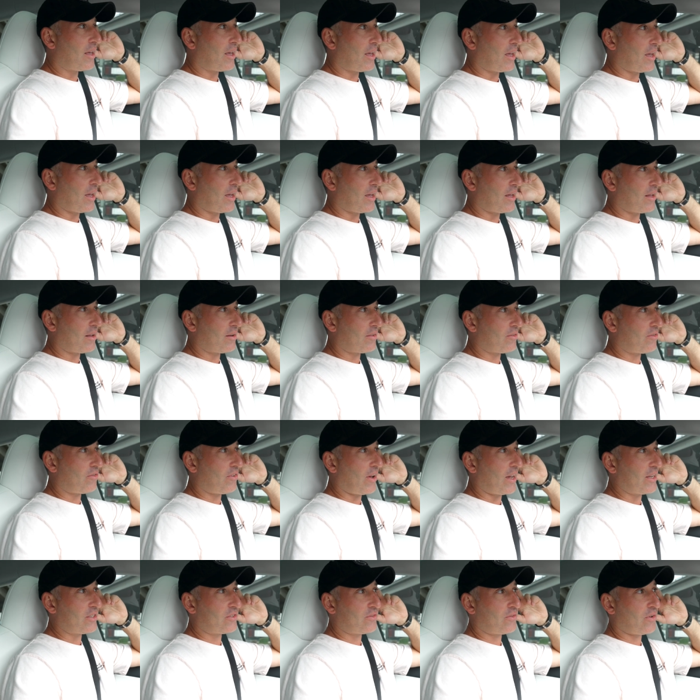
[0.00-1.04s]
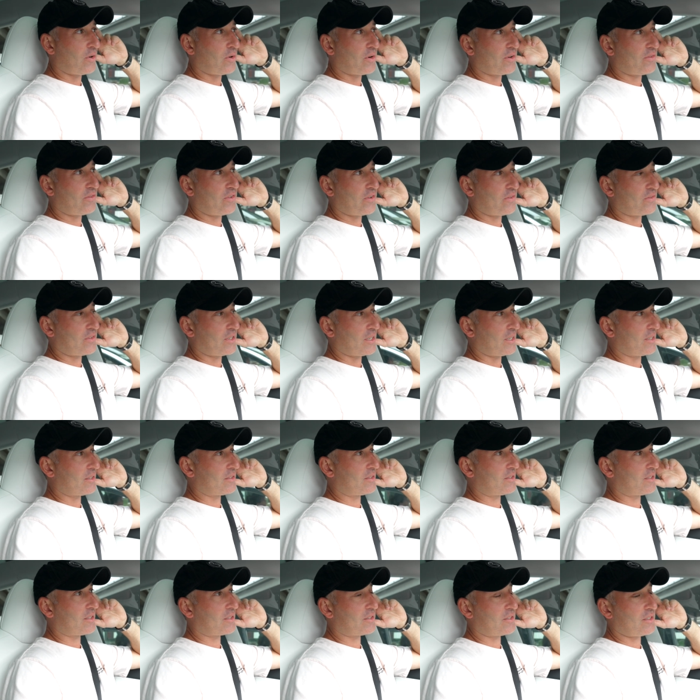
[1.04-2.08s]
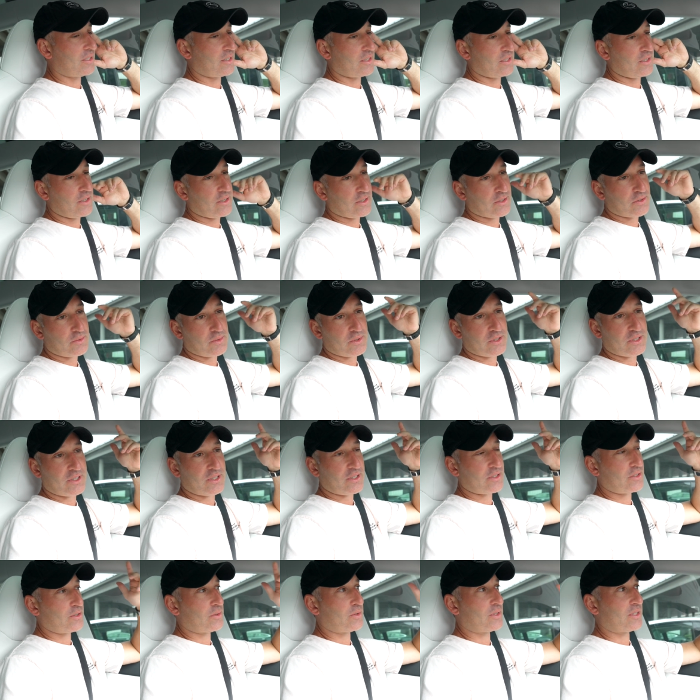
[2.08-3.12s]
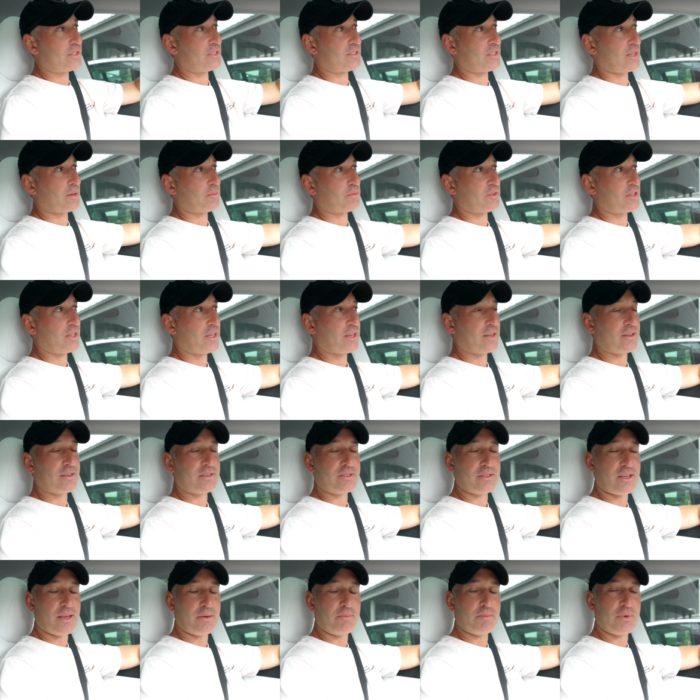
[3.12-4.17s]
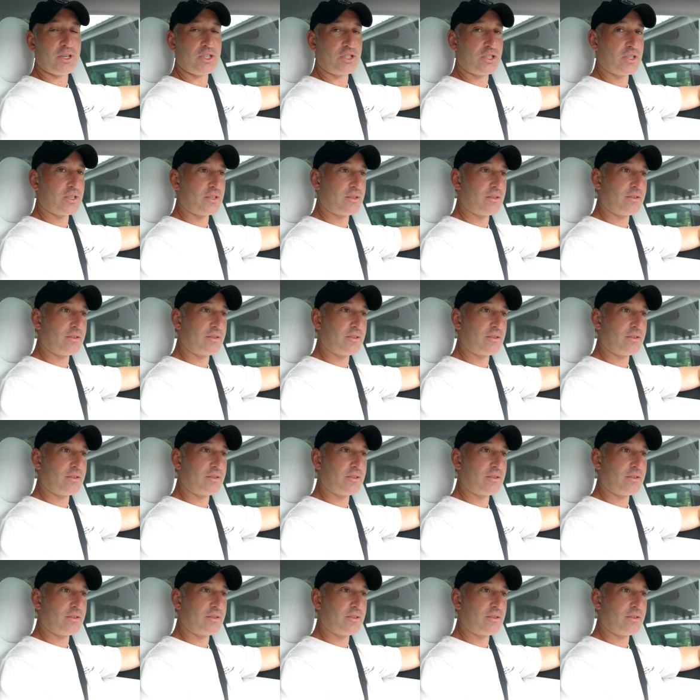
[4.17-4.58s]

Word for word: and fast forward 15 16 years we're still doing the same thing same mission